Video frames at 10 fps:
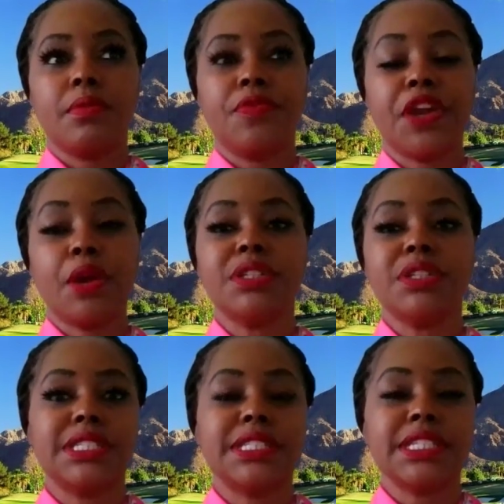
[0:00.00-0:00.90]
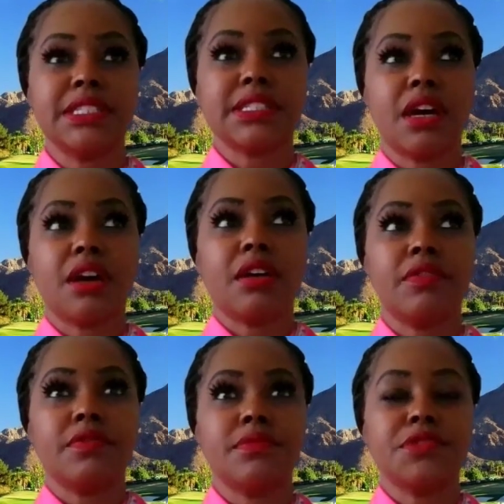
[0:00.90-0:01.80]
there was a sense
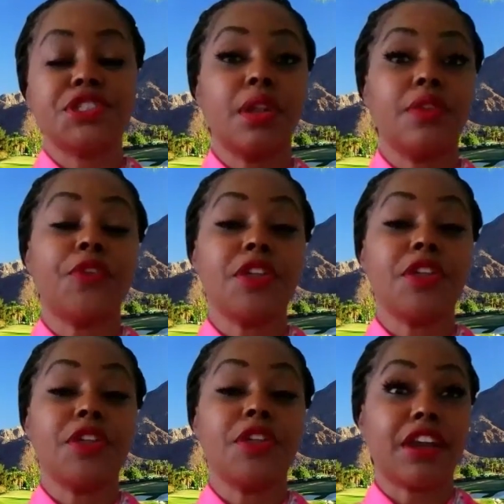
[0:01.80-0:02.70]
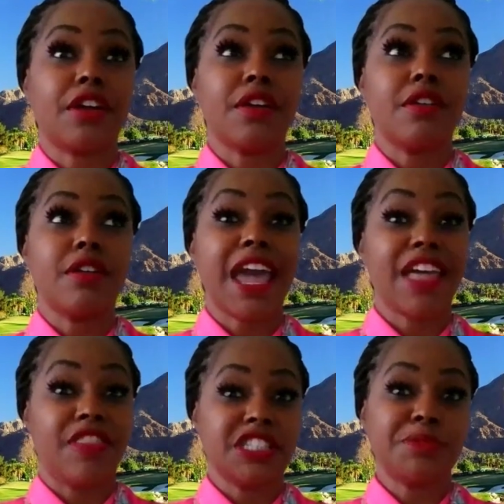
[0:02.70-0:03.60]
of, so for the record,
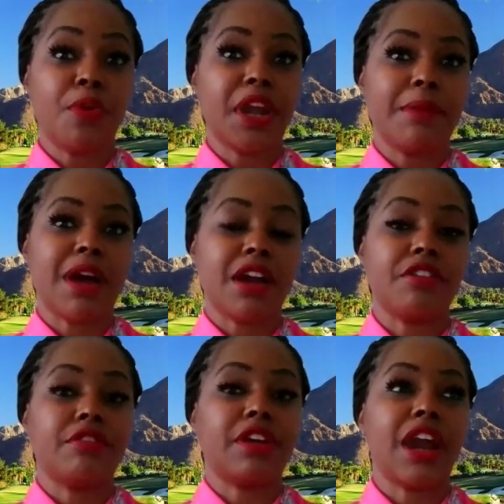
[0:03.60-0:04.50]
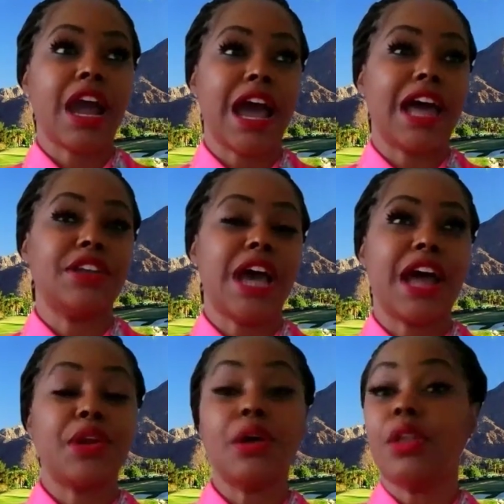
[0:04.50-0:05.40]
at this point in my career, I,
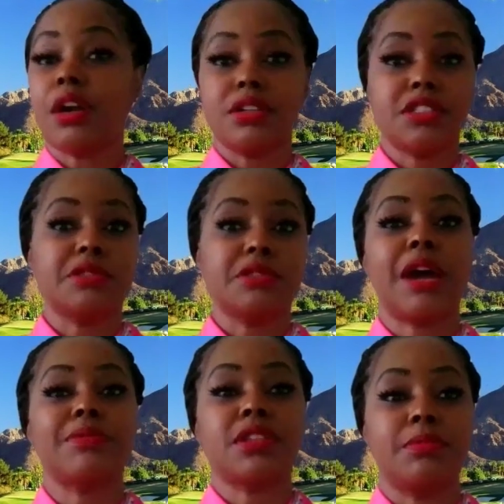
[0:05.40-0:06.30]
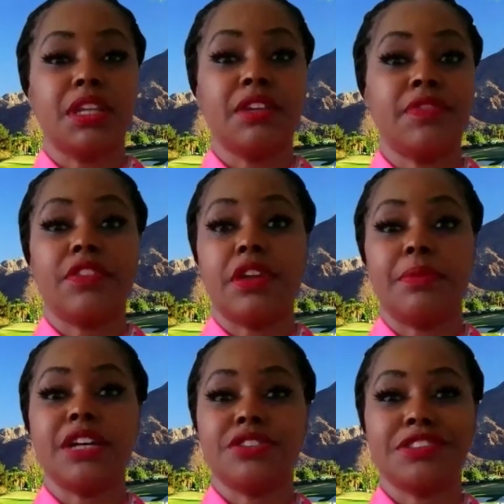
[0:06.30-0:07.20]
I no longer subscribe to the belief of the
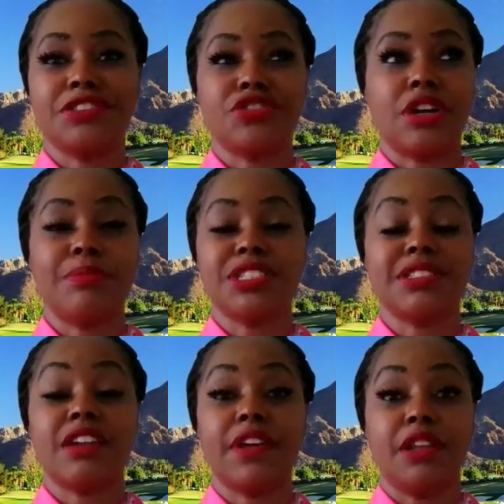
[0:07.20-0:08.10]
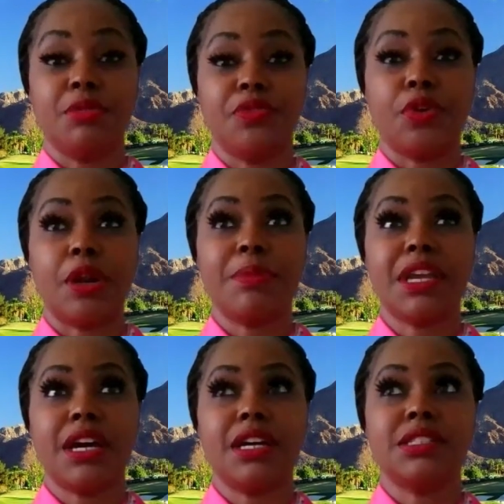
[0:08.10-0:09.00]
imposter syndrome. I'm just not available for it
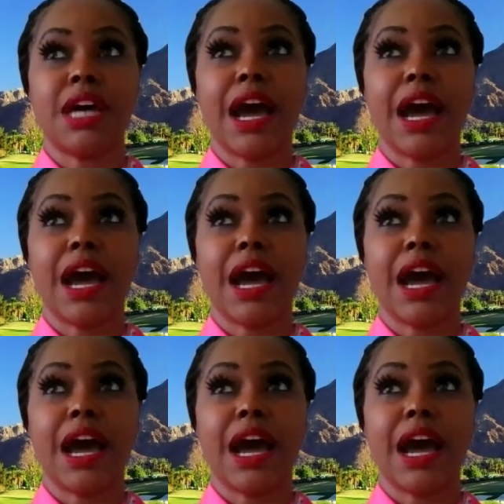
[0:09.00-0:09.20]
because